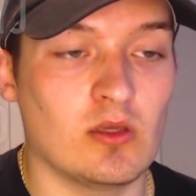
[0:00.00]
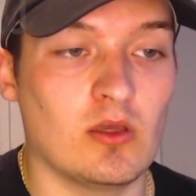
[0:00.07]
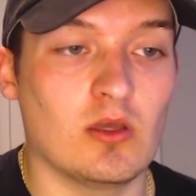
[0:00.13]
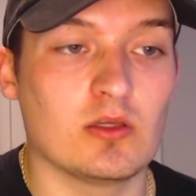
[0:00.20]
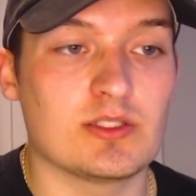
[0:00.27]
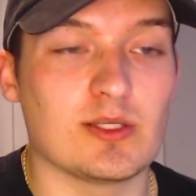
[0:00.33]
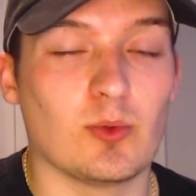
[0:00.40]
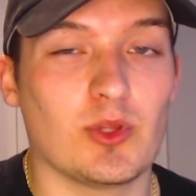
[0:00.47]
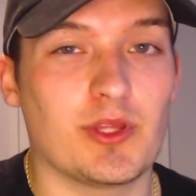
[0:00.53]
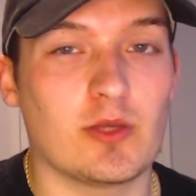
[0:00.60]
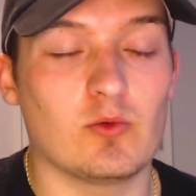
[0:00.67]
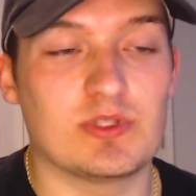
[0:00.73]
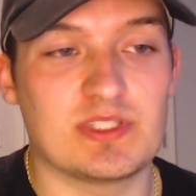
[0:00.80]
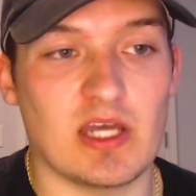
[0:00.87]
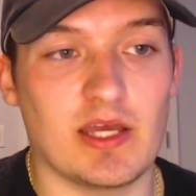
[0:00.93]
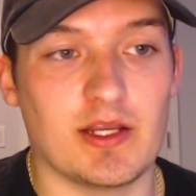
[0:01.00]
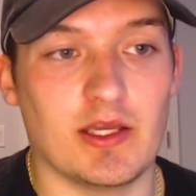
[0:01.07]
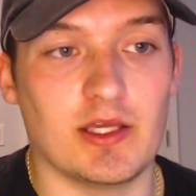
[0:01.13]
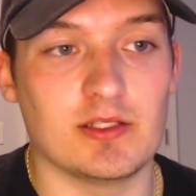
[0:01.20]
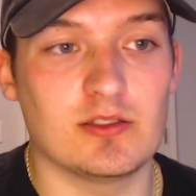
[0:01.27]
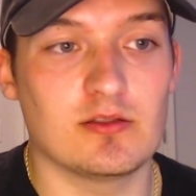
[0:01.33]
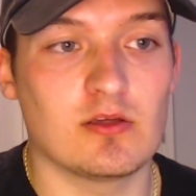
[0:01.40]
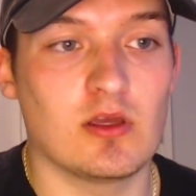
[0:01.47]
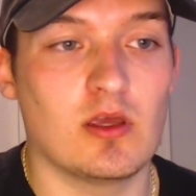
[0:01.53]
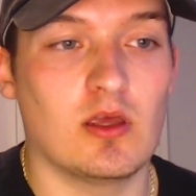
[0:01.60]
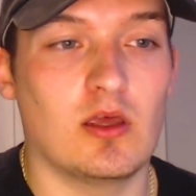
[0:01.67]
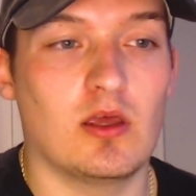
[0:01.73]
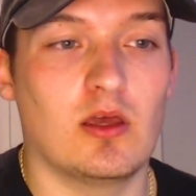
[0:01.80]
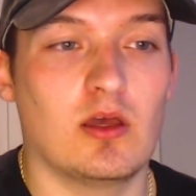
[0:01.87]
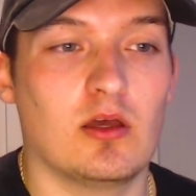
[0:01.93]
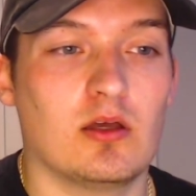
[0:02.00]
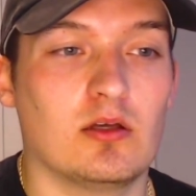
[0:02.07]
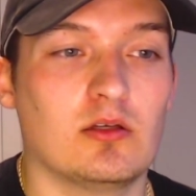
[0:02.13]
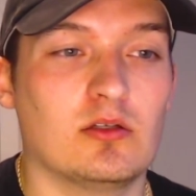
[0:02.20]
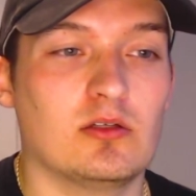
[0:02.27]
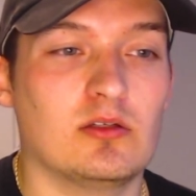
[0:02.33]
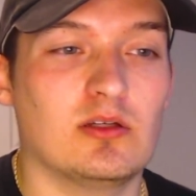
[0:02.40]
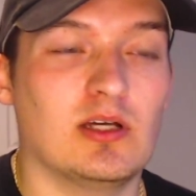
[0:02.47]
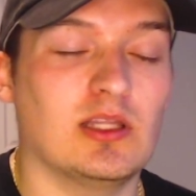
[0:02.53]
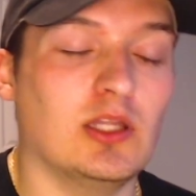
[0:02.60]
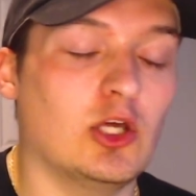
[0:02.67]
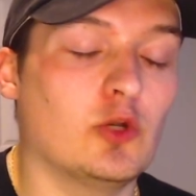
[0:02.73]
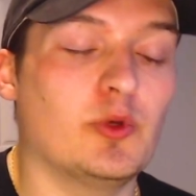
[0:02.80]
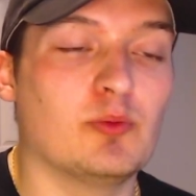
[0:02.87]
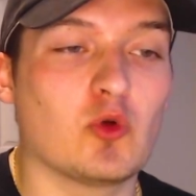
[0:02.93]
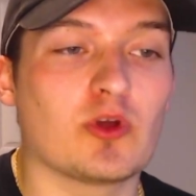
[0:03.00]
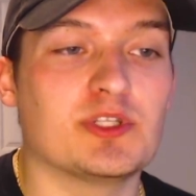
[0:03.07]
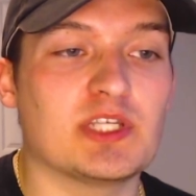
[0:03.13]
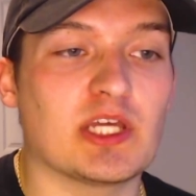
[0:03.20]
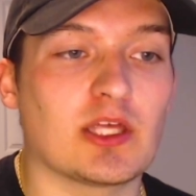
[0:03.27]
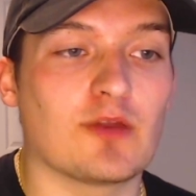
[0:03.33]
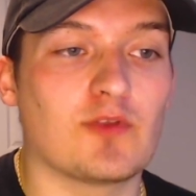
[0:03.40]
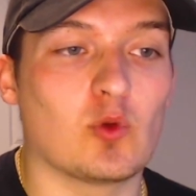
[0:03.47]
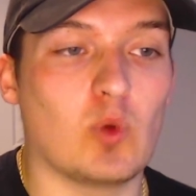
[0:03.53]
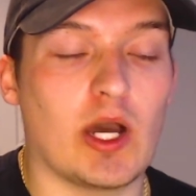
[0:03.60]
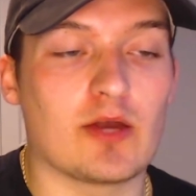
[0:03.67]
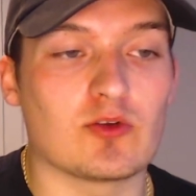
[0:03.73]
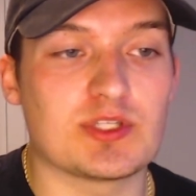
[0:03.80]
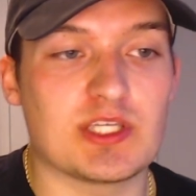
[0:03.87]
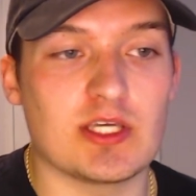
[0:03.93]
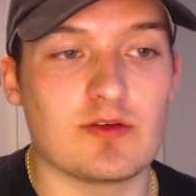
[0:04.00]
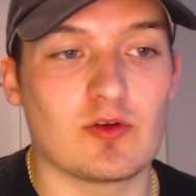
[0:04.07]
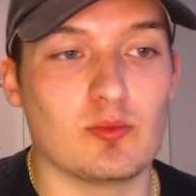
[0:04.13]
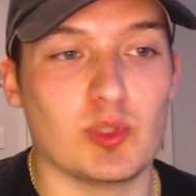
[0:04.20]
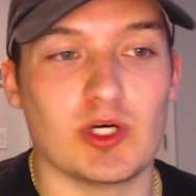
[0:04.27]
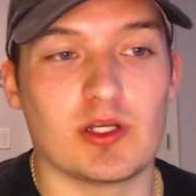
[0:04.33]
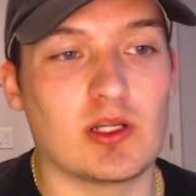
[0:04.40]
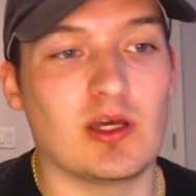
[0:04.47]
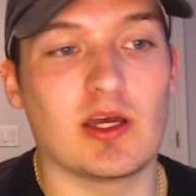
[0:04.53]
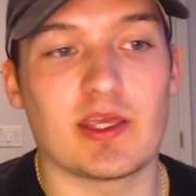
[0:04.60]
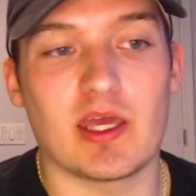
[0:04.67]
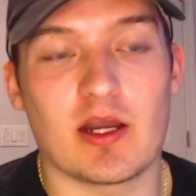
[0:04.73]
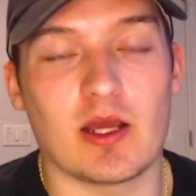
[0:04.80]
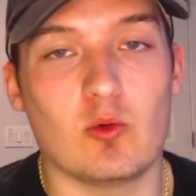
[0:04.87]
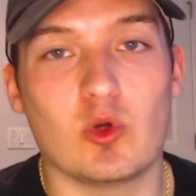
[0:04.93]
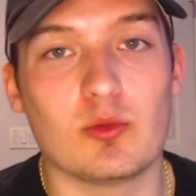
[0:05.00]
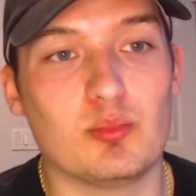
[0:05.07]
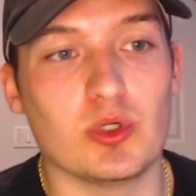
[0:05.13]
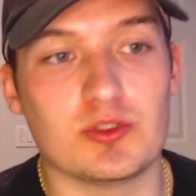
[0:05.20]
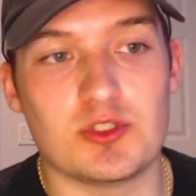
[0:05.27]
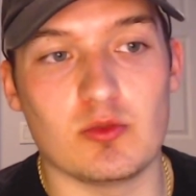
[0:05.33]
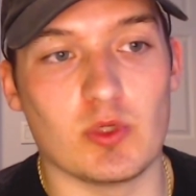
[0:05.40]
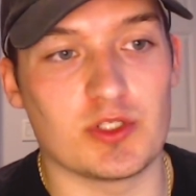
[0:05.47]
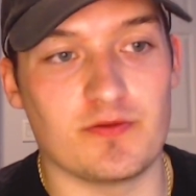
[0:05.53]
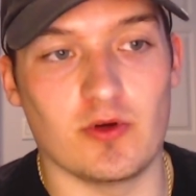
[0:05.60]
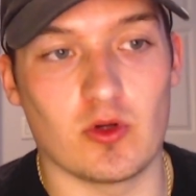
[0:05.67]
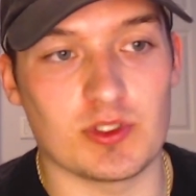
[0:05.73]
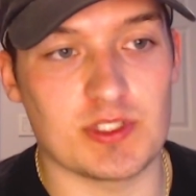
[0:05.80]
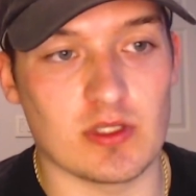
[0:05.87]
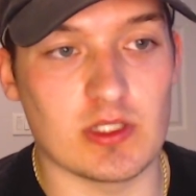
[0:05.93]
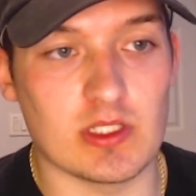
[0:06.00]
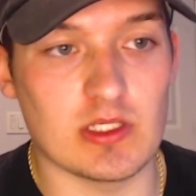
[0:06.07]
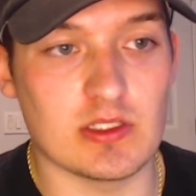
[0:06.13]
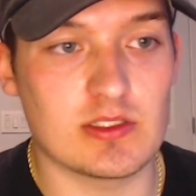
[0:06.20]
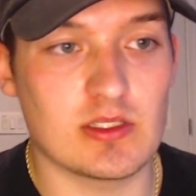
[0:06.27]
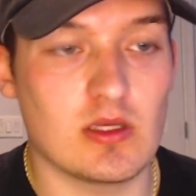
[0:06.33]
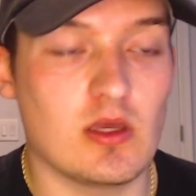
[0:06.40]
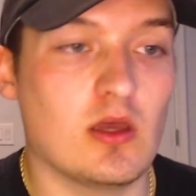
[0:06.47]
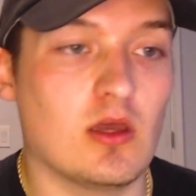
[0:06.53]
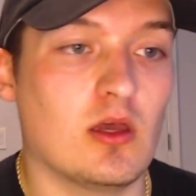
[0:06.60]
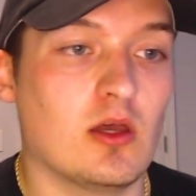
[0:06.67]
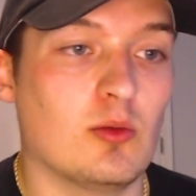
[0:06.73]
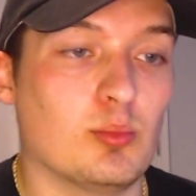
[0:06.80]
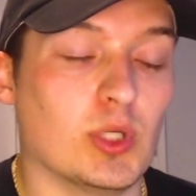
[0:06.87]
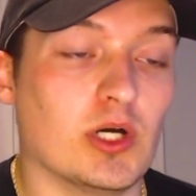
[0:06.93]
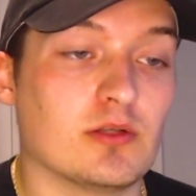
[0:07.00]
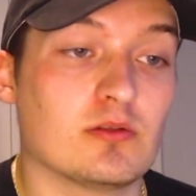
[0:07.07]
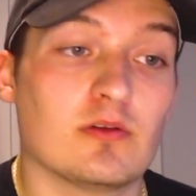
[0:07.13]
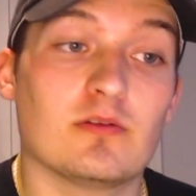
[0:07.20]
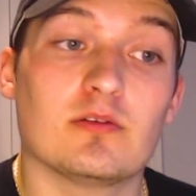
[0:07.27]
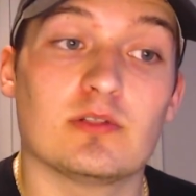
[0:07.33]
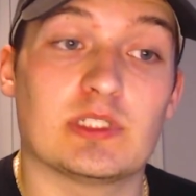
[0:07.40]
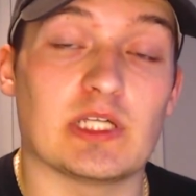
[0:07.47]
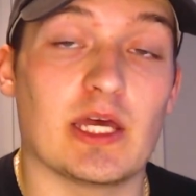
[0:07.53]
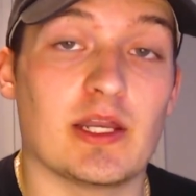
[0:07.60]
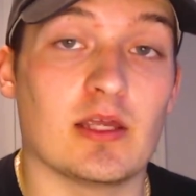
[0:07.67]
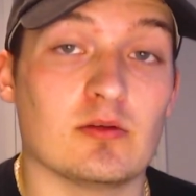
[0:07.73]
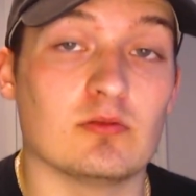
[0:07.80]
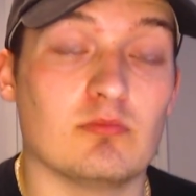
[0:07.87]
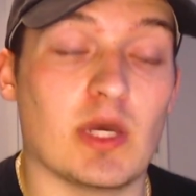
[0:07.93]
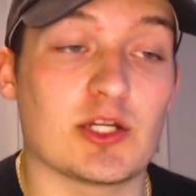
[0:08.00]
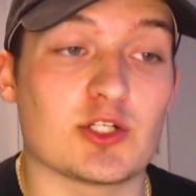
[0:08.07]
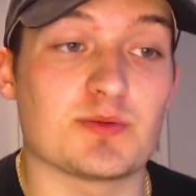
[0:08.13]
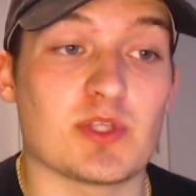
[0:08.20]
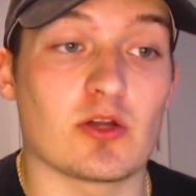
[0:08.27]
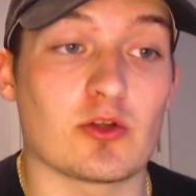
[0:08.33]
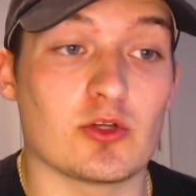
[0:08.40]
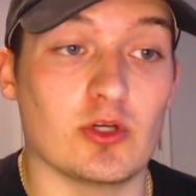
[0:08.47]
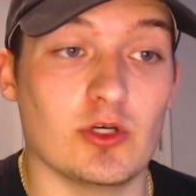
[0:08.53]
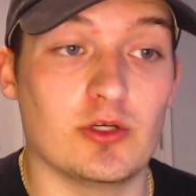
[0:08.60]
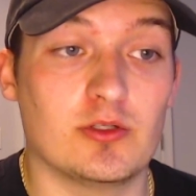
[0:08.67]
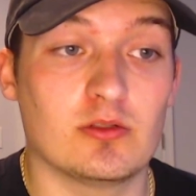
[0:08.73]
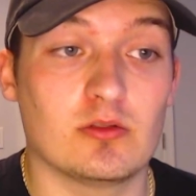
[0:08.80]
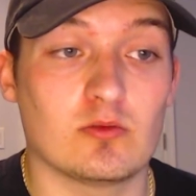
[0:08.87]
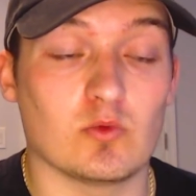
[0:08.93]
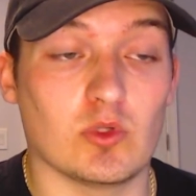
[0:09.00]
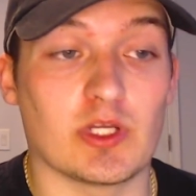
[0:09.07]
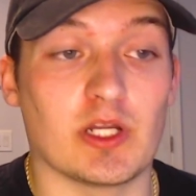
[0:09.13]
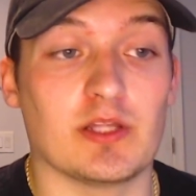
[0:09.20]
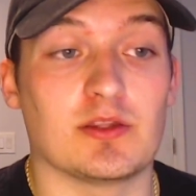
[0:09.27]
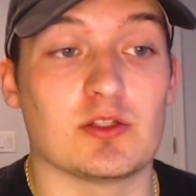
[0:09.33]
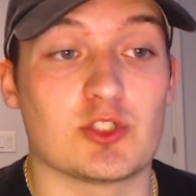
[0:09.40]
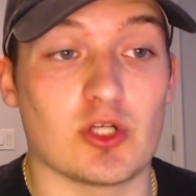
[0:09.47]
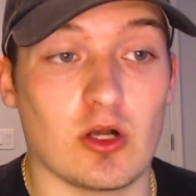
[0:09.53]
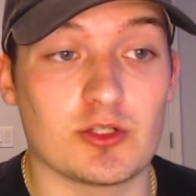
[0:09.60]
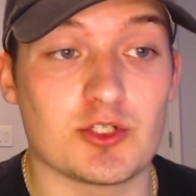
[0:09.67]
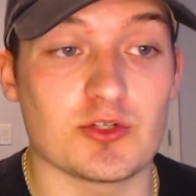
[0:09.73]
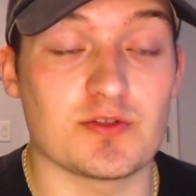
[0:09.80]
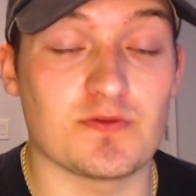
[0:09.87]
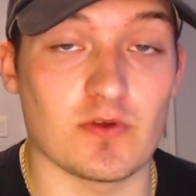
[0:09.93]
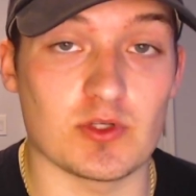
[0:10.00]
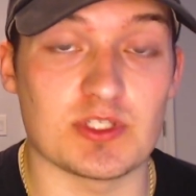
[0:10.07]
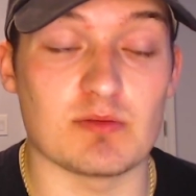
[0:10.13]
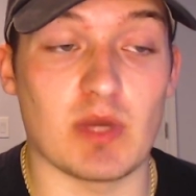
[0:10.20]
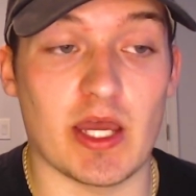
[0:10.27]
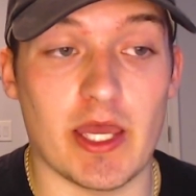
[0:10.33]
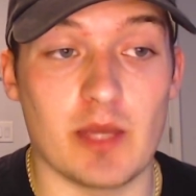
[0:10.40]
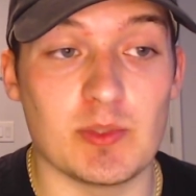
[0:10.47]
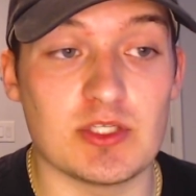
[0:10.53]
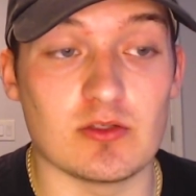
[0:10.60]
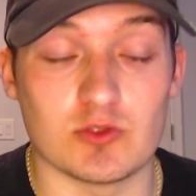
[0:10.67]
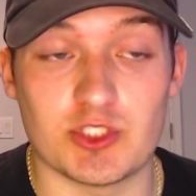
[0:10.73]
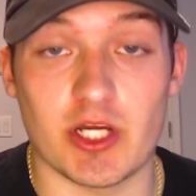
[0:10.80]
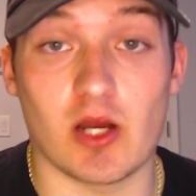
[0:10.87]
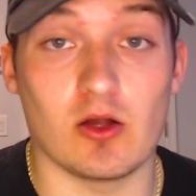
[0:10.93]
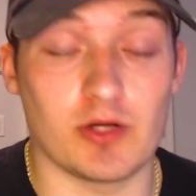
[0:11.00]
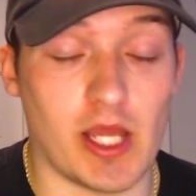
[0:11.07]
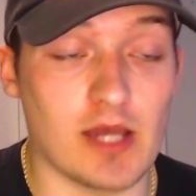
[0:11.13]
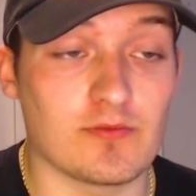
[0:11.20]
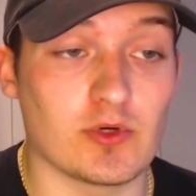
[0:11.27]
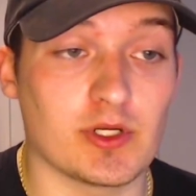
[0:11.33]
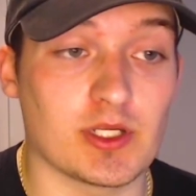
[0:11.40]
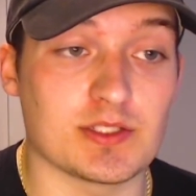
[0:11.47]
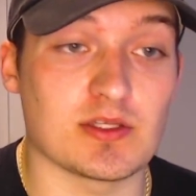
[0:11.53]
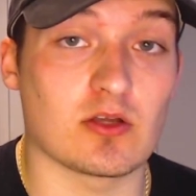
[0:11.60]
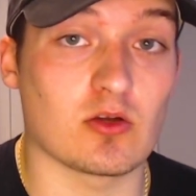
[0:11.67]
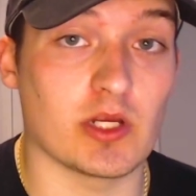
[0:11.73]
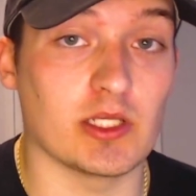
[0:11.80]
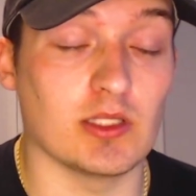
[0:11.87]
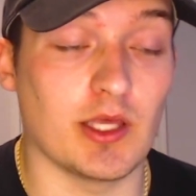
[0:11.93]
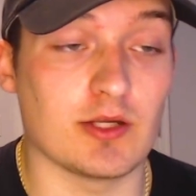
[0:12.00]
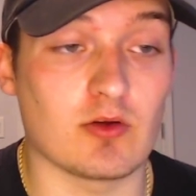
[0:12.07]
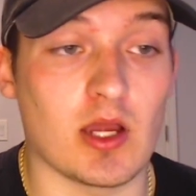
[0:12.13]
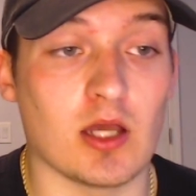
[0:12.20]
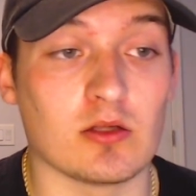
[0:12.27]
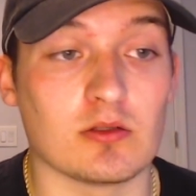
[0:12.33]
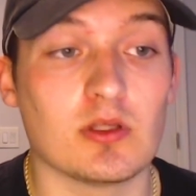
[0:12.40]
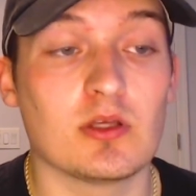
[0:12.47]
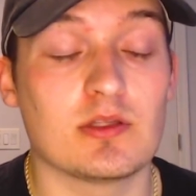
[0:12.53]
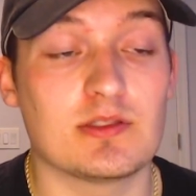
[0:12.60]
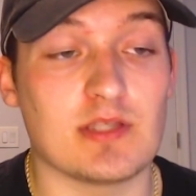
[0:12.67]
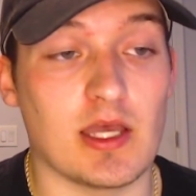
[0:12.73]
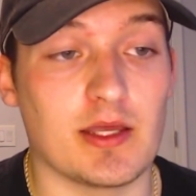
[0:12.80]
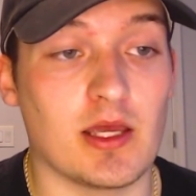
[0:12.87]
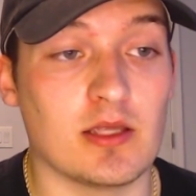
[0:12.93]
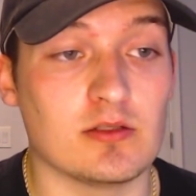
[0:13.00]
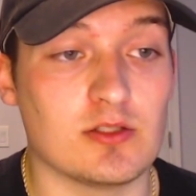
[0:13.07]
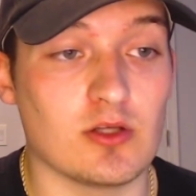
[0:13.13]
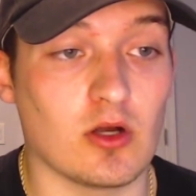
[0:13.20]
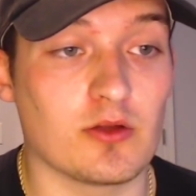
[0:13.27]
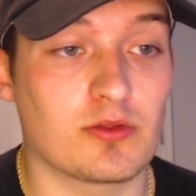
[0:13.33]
Similar thing with tight end. A little bit more indicative than wide receiver, but again, I wouldn't put too much focus on these. But tight end matchups that are good. We're looking at the Chargers versus Miami, so Gerald Everett is a great late round tight end dart